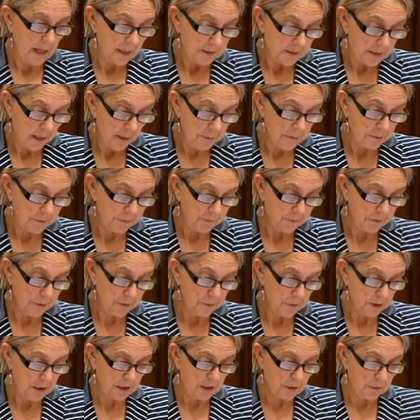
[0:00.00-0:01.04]
Tamils for
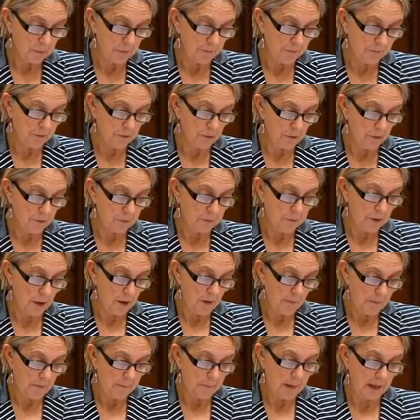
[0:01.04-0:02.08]
Greens were formed
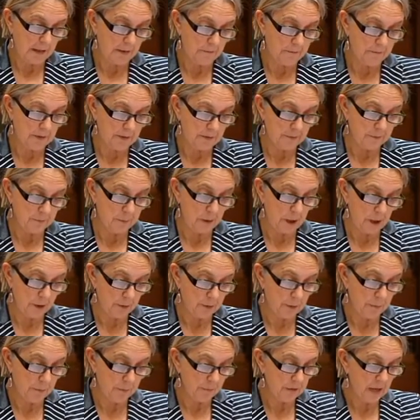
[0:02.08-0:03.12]
on the back of this by a
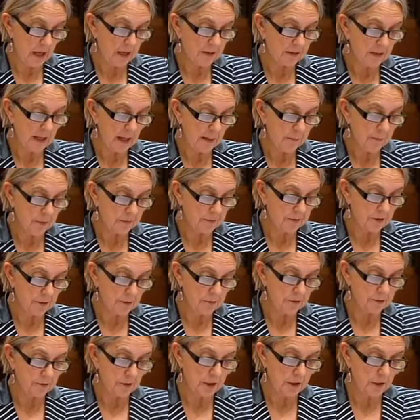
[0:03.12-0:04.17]
group of young Tamils in
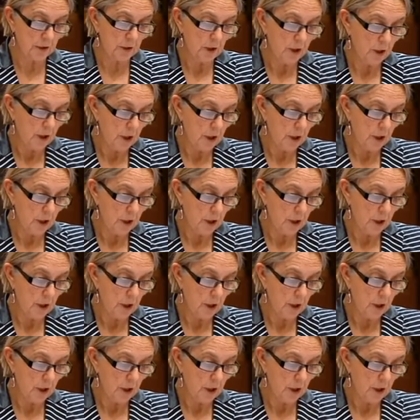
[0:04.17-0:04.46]
Australia